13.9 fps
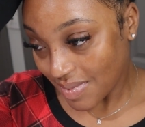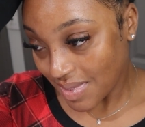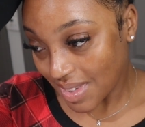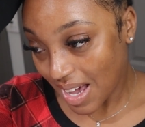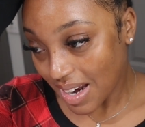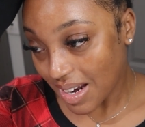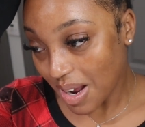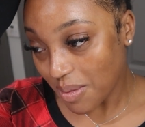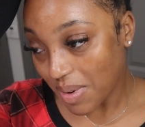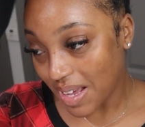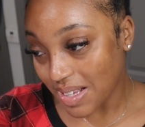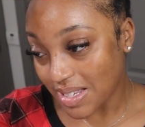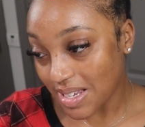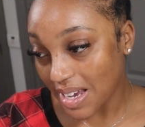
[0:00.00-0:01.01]
Now that I'm
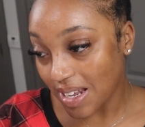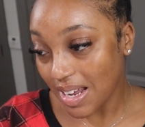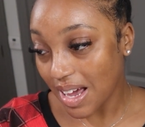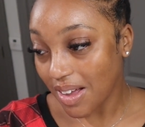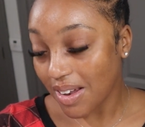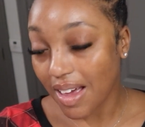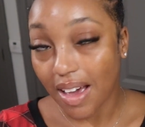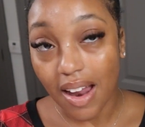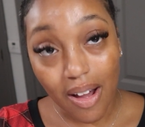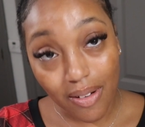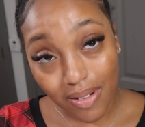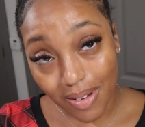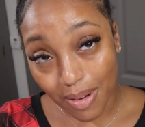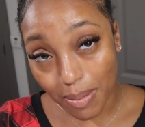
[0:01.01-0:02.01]
like saying it out loud, I
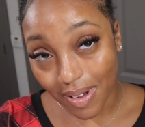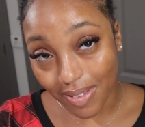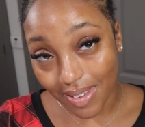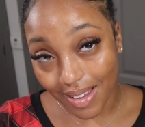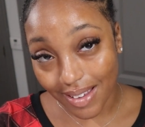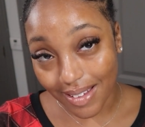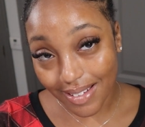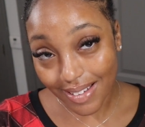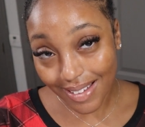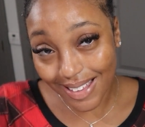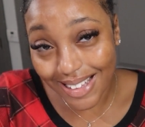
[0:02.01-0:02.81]
don't know about that.